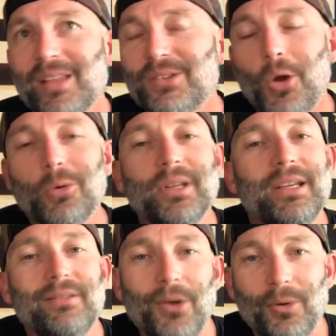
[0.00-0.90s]

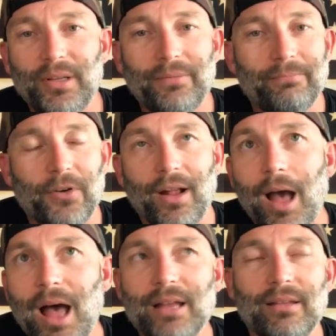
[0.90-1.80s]
Totally
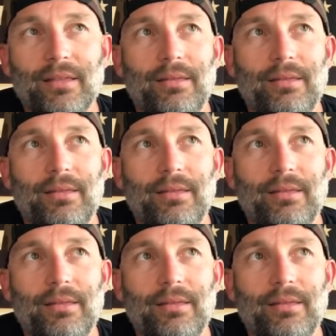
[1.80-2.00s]
forgot.